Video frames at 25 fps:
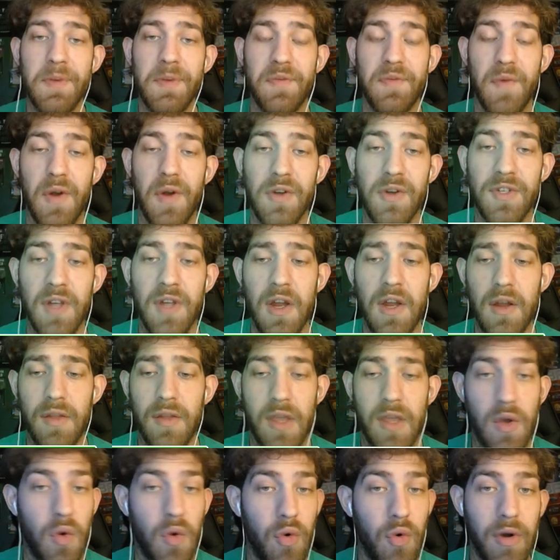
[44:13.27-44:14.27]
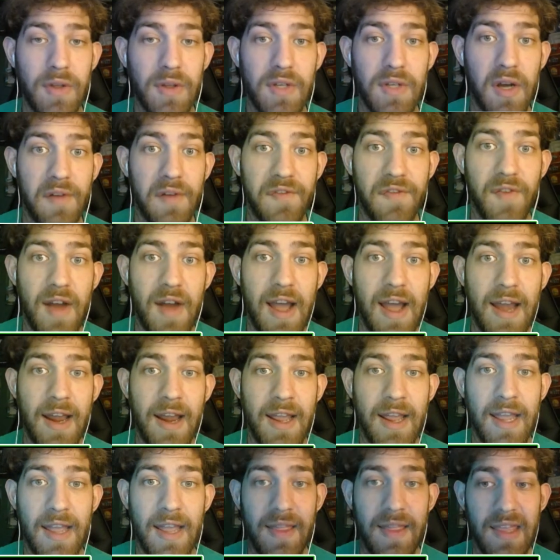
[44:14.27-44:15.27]
versus the Hornets on
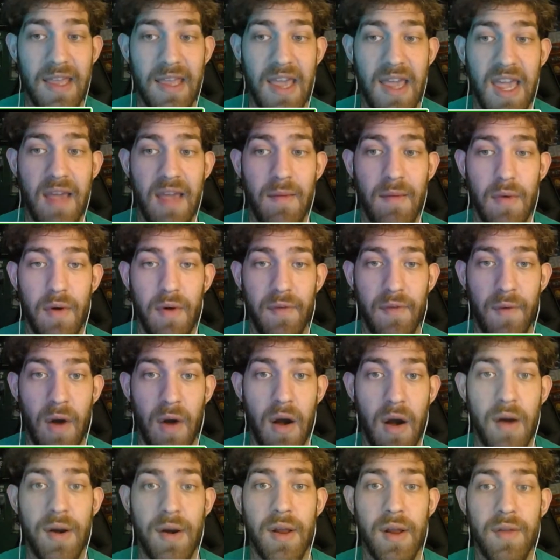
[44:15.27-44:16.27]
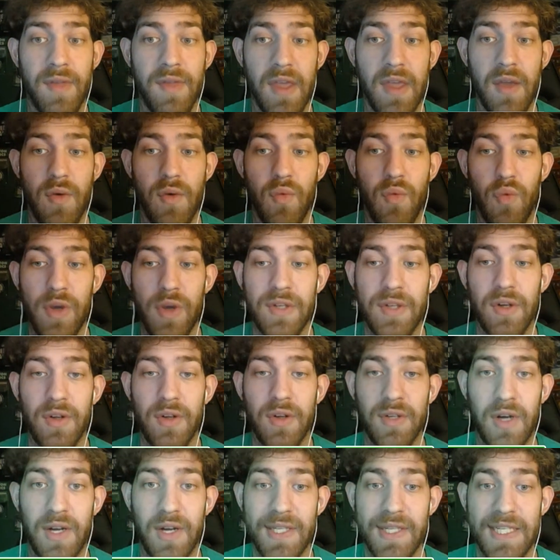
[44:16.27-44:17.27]
Friday and the game on the
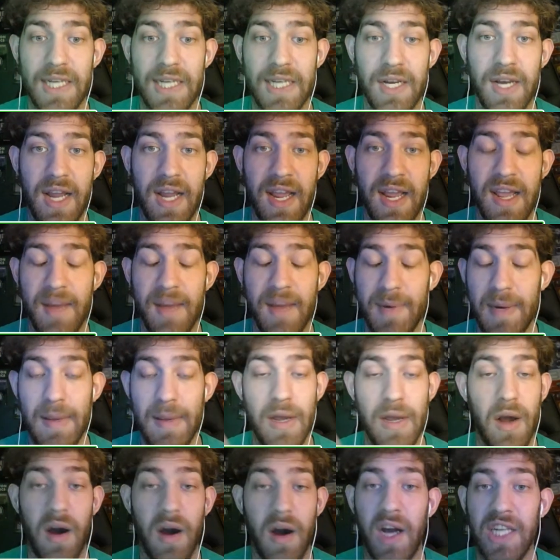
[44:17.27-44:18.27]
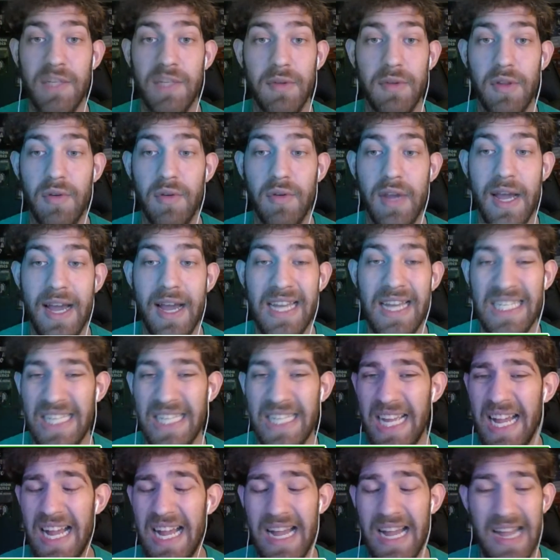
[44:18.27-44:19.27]
Wizards on Sunday. I'm gonna be honest with you guys.
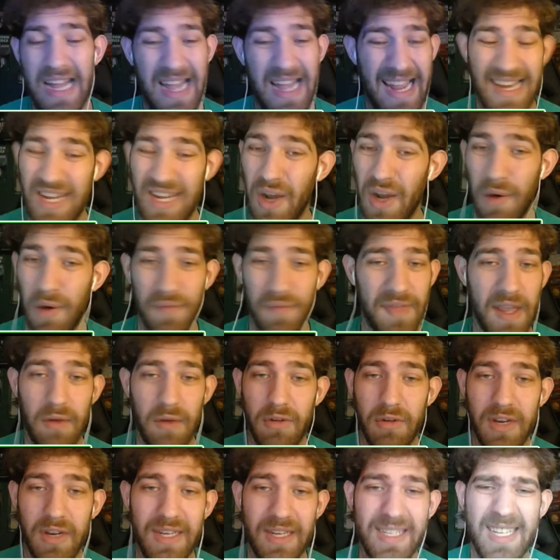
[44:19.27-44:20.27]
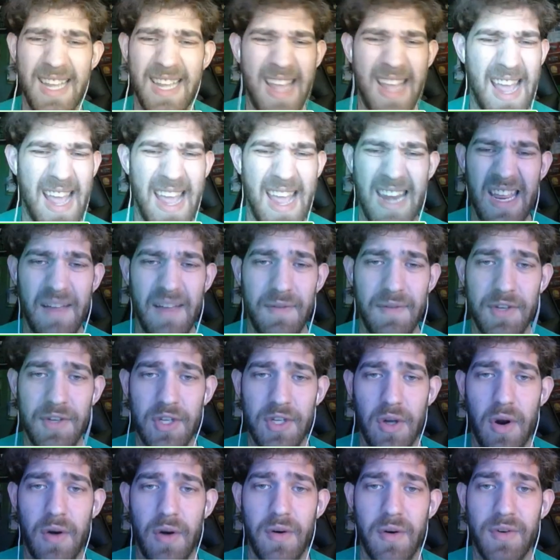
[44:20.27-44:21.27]
I don't think we're gonna see any of the
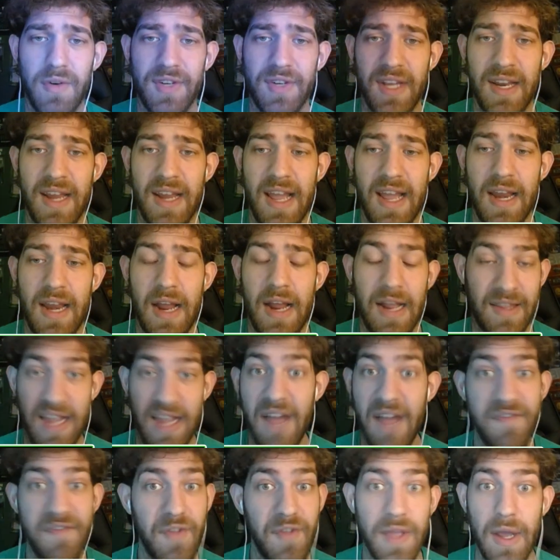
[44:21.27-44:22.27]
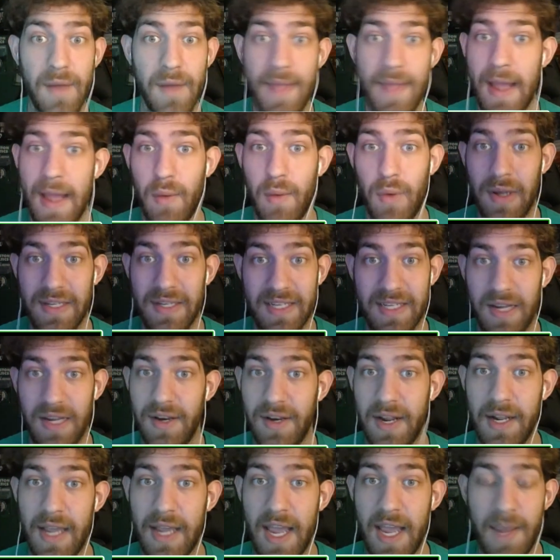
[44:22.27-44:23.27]
starters. And I definitely on that one
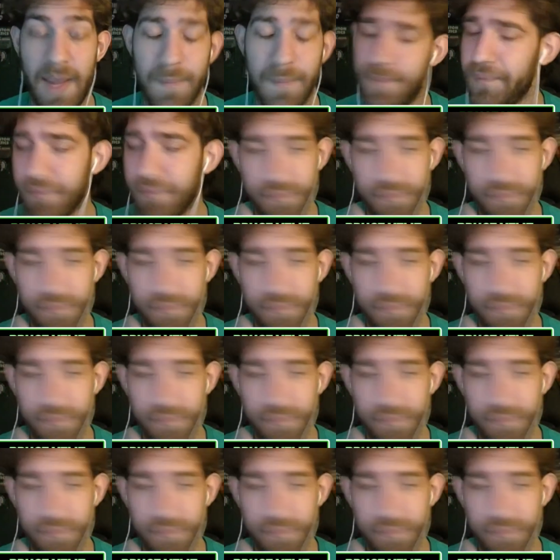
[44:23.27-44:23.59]
Sunday game.